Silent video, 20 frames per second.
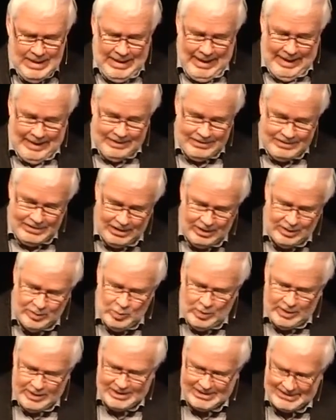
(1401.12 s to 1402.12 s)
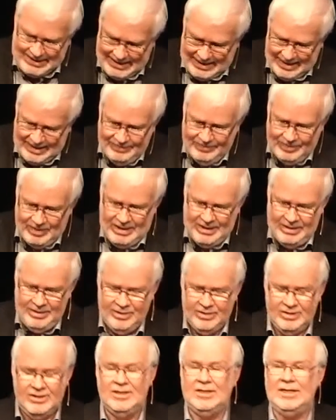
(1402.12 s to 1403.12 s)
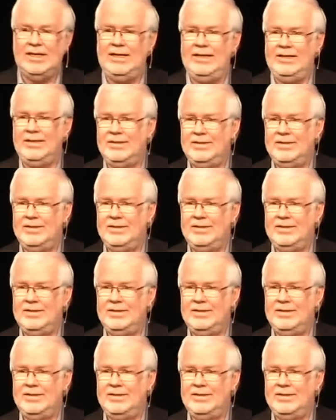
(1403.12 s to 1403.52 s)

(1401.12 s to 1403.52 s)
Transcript: and done what is evil in your sight.